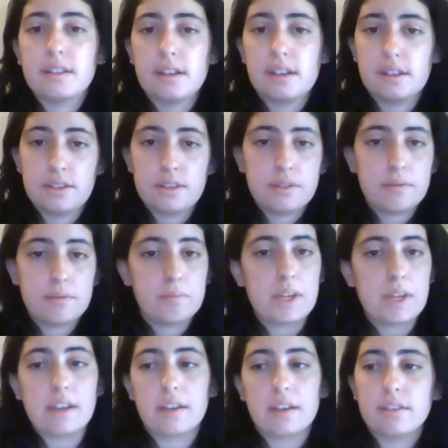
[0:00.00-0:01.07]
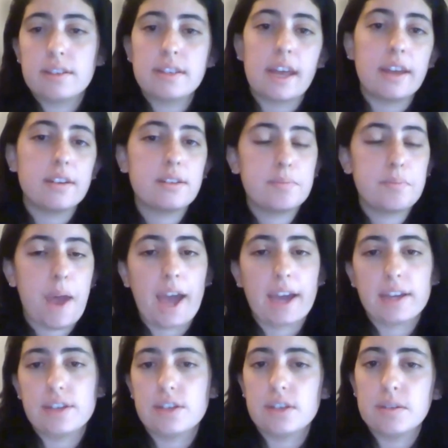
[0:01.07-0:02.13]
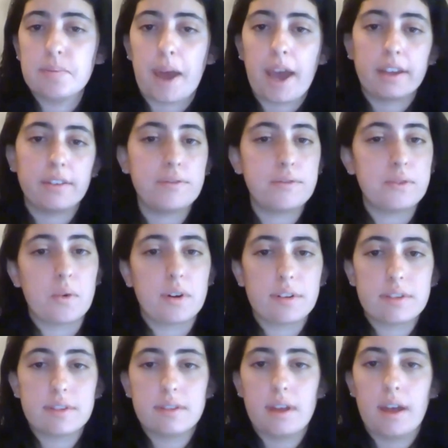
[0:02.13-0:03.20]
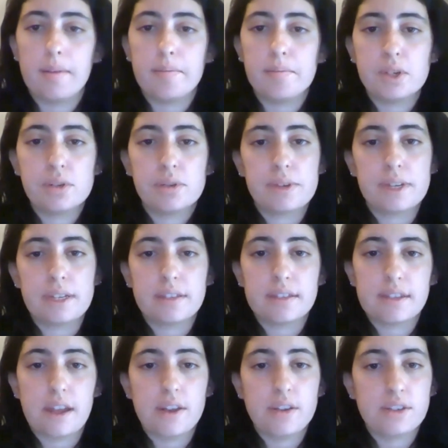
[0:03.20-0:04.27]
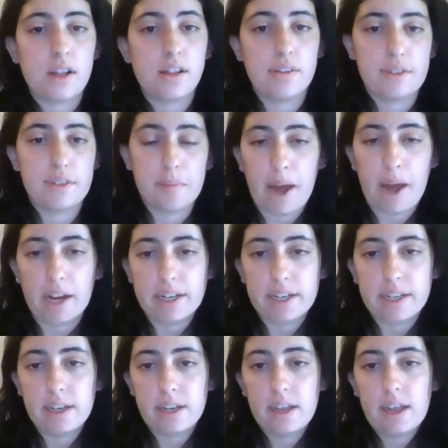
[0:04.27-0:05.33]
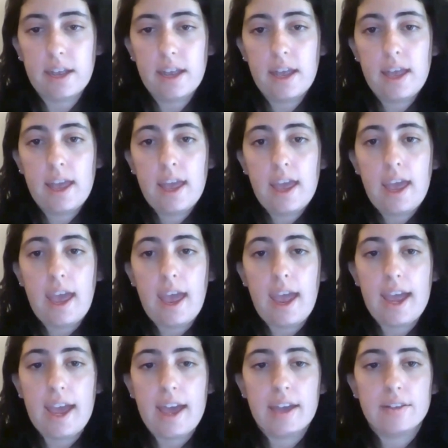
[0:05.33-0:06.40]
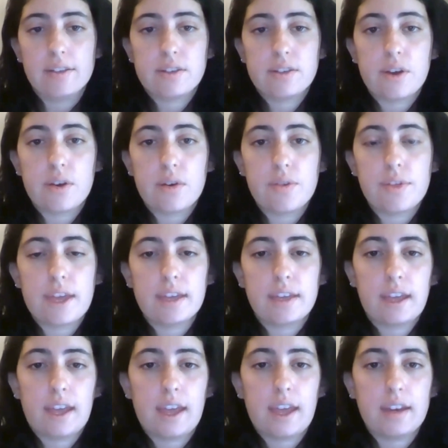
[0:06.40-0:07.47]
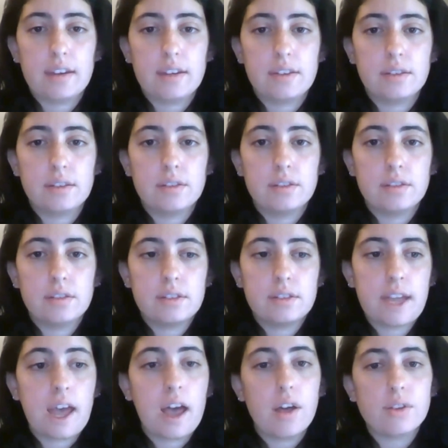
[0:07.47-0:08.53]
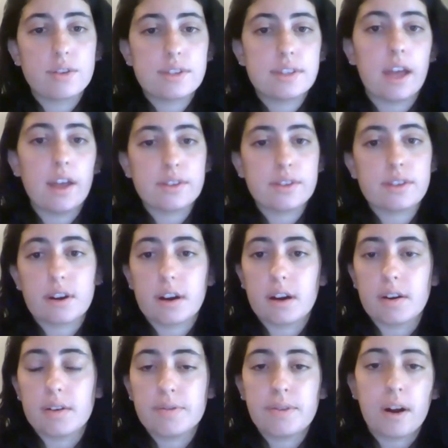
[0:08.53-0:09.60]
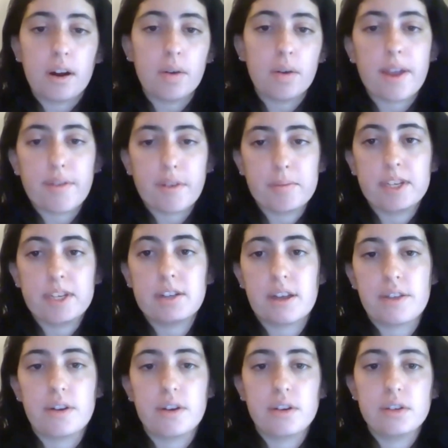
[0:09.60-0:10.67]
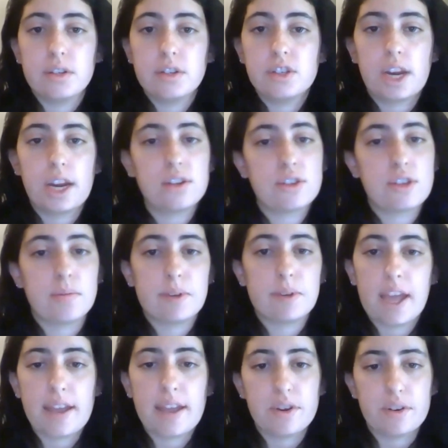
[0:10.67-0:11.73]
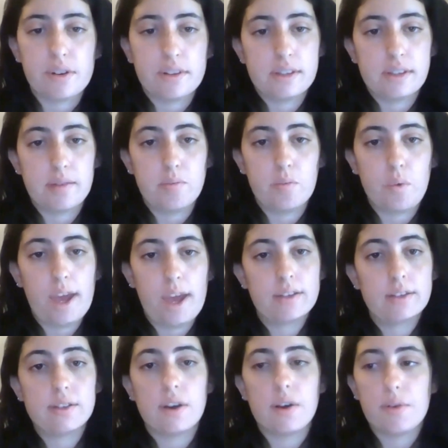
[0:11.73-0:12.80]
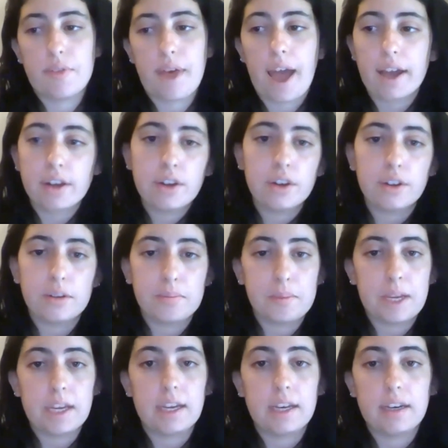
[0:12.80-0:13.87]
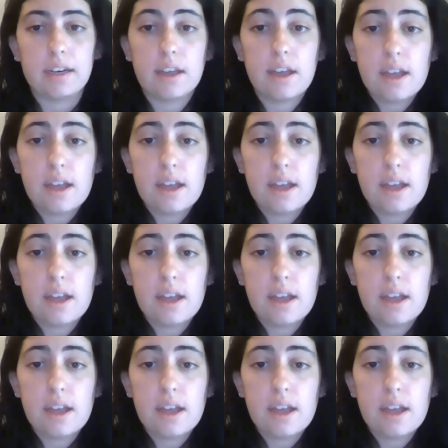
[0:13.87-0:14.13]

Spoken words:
it's being sent packages back and forth between cells all over the body. And so they can tell cells that are far away from each other to change their behavior in some way. So that could mean